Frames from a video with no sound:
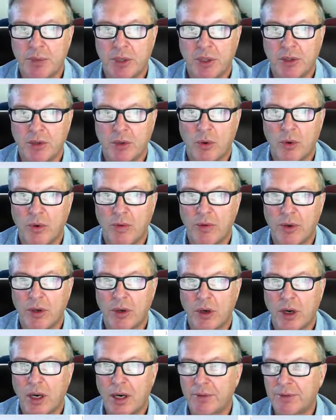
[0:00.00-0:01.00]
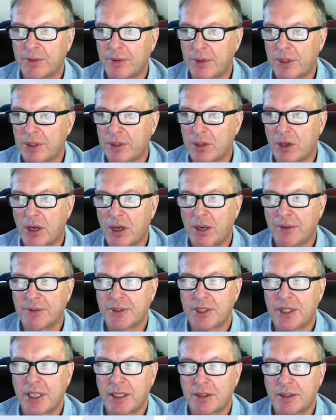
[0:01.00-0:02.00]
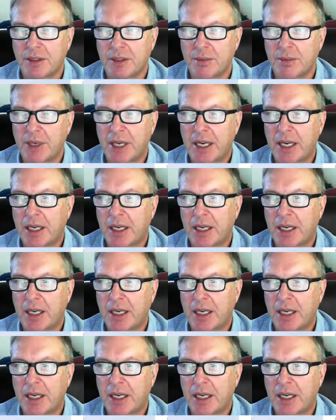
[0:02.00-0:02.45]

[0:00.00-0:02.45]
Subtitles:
but it comes out so the house is built